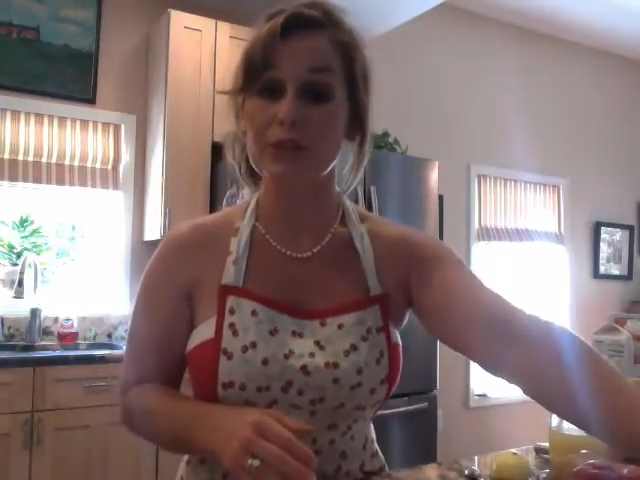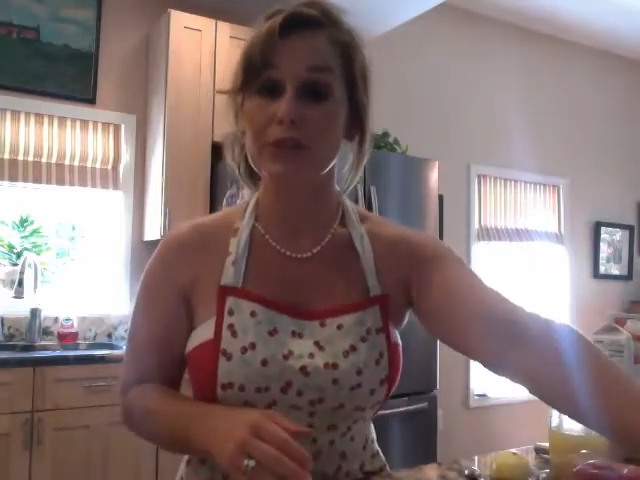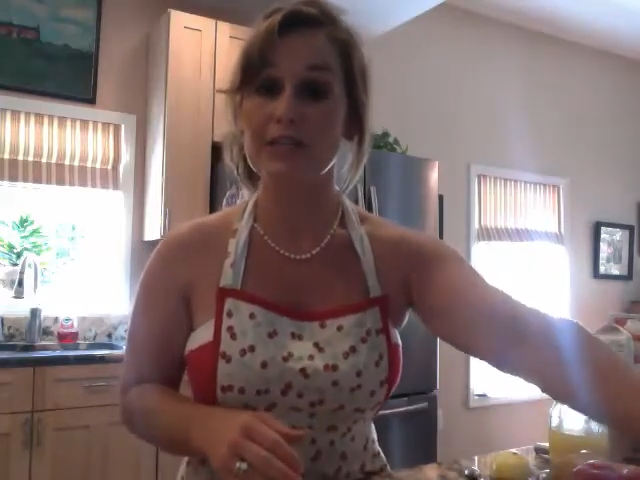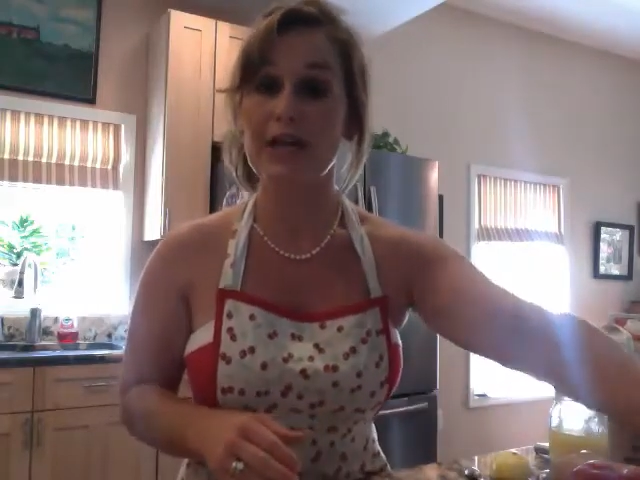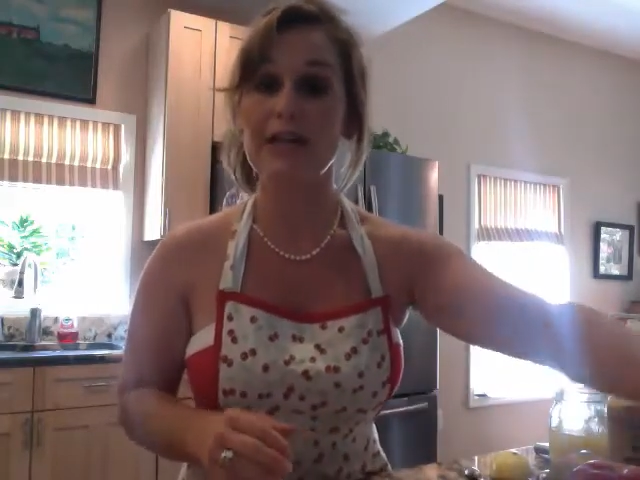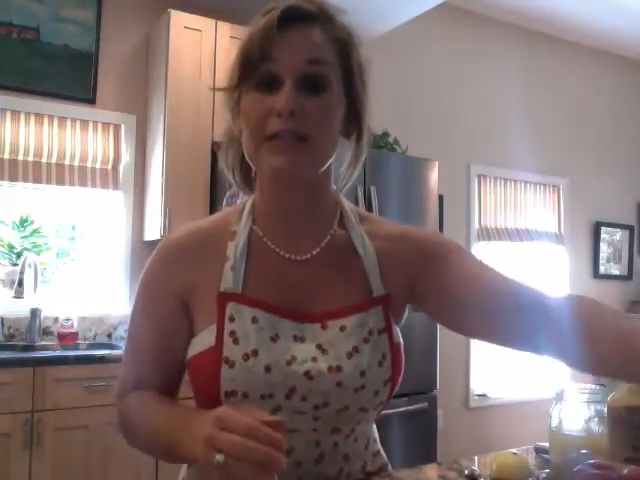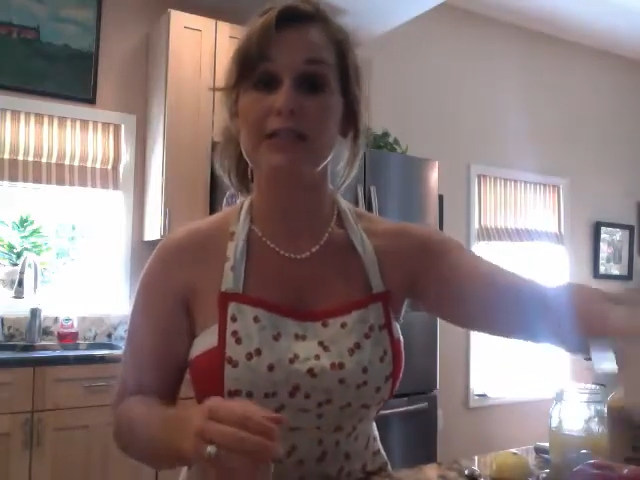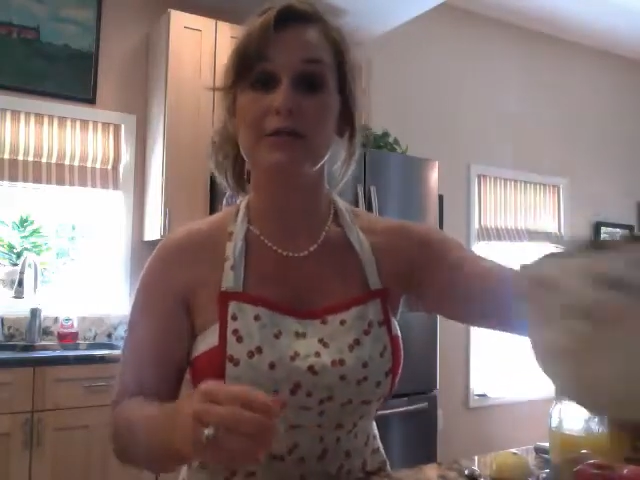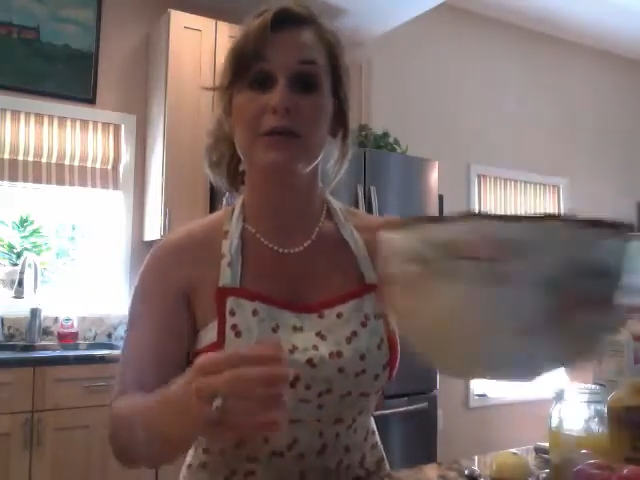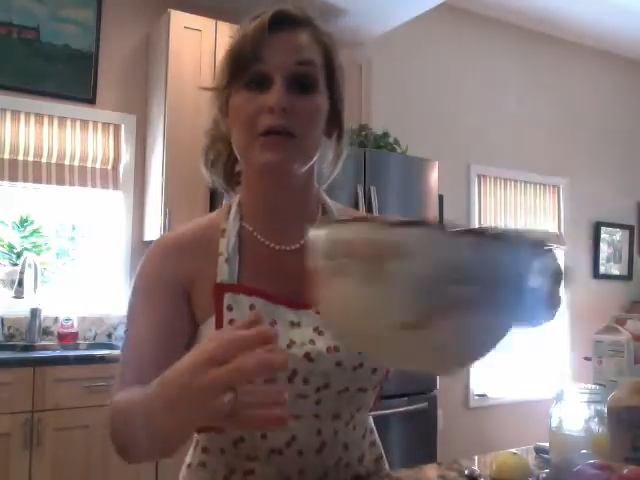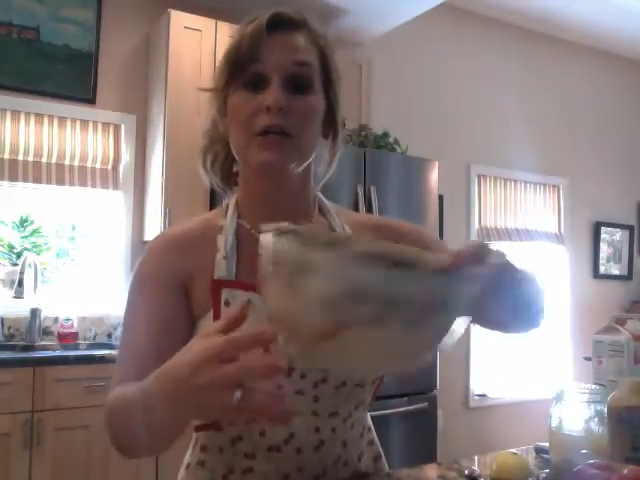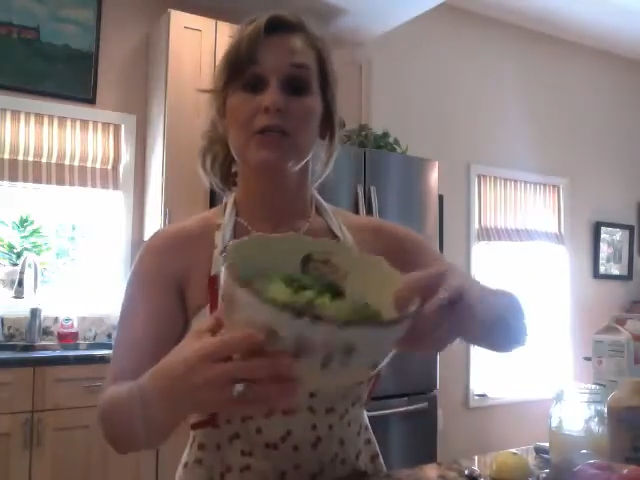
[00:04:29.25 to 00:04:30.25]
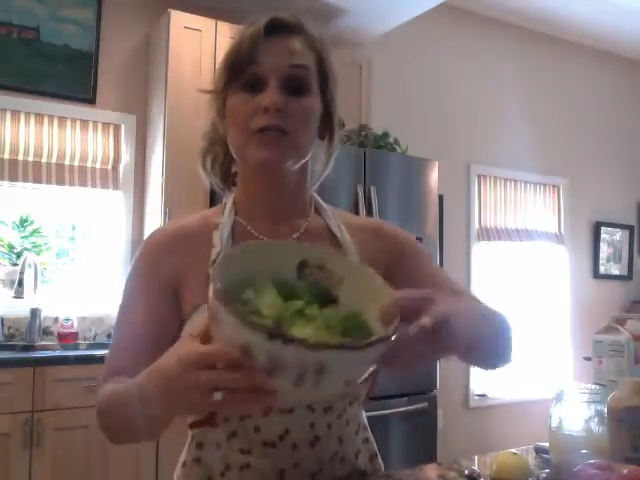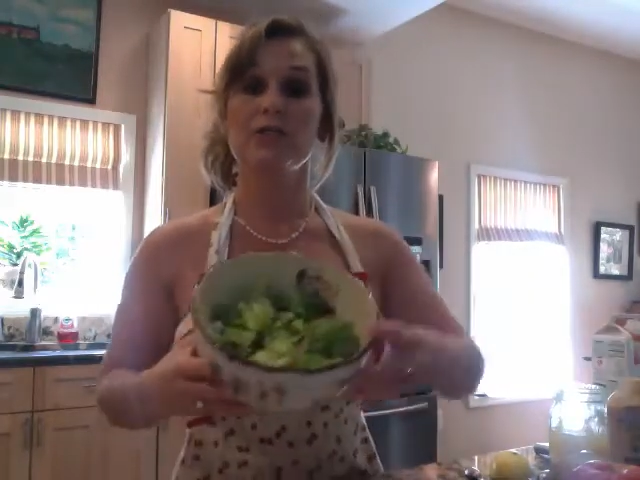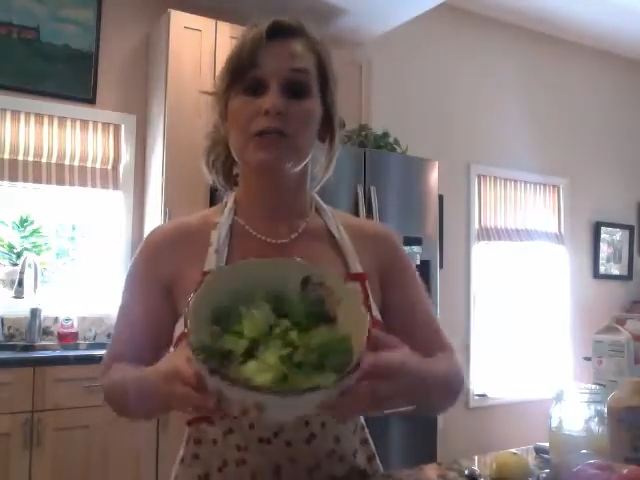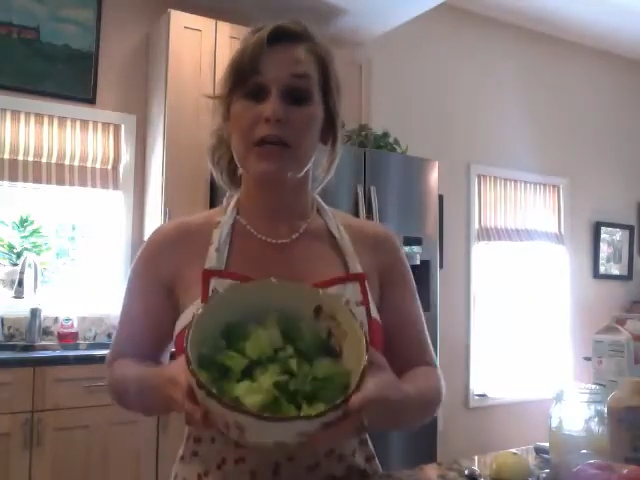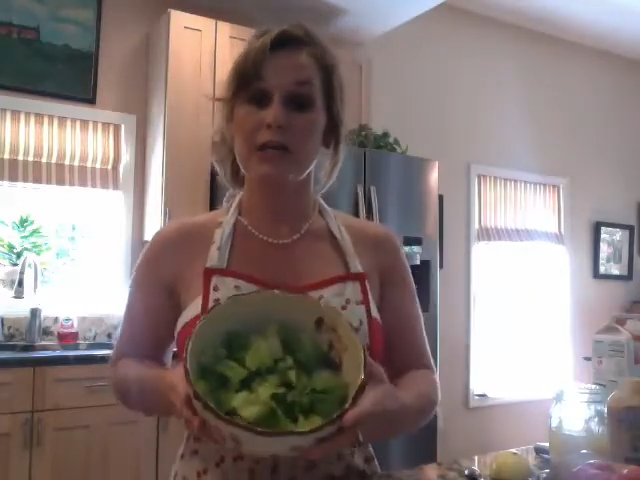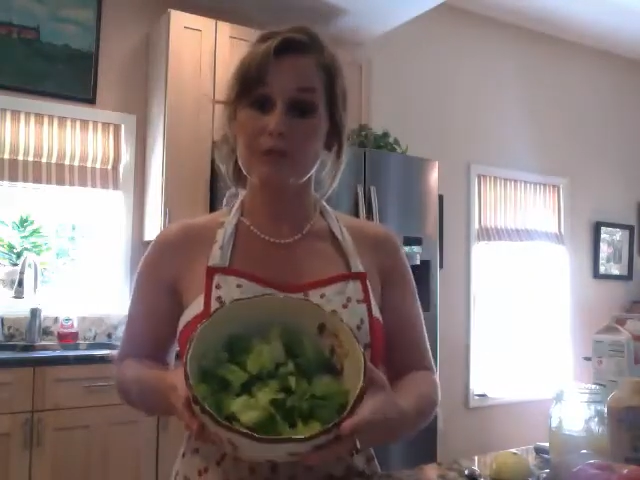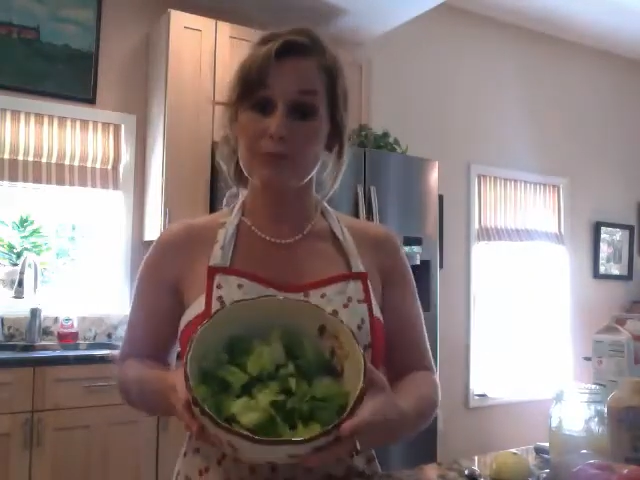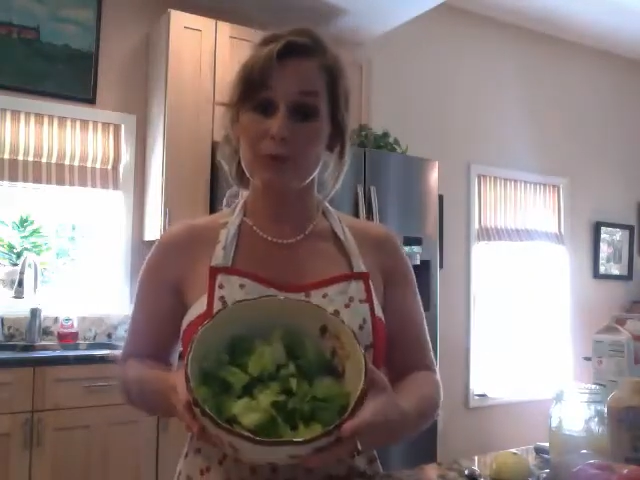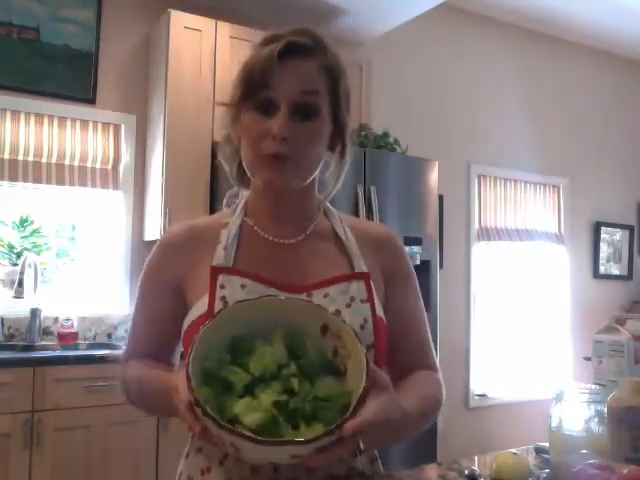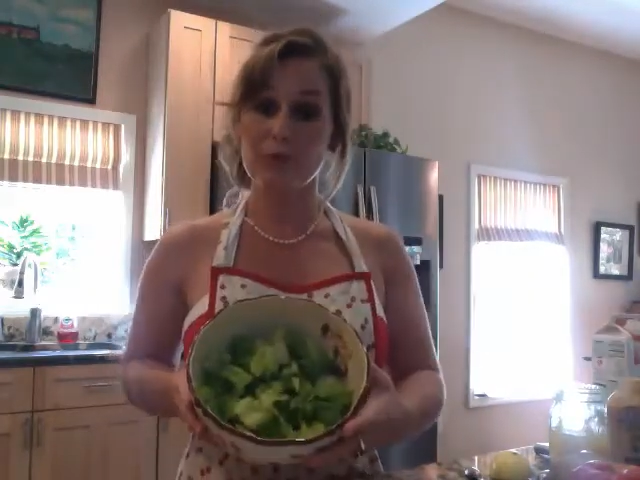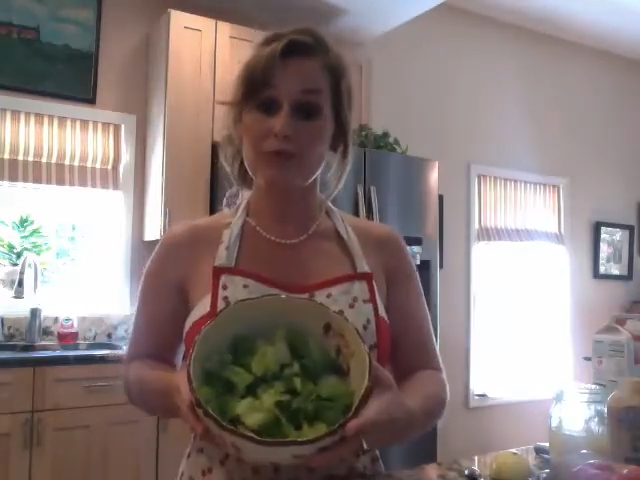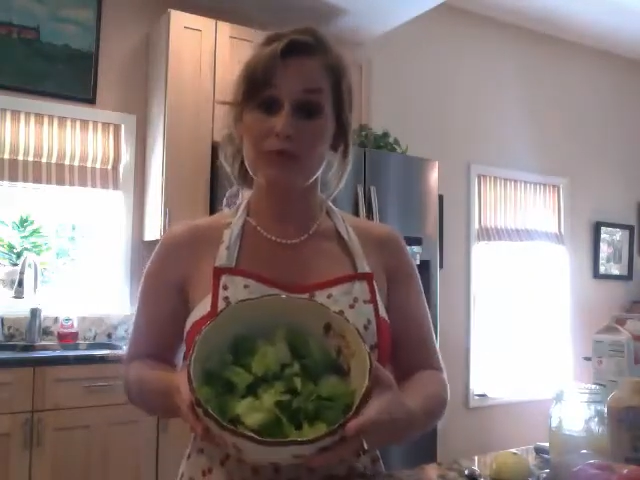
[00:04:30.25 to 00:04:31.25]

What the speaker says: salad. So take your bowl of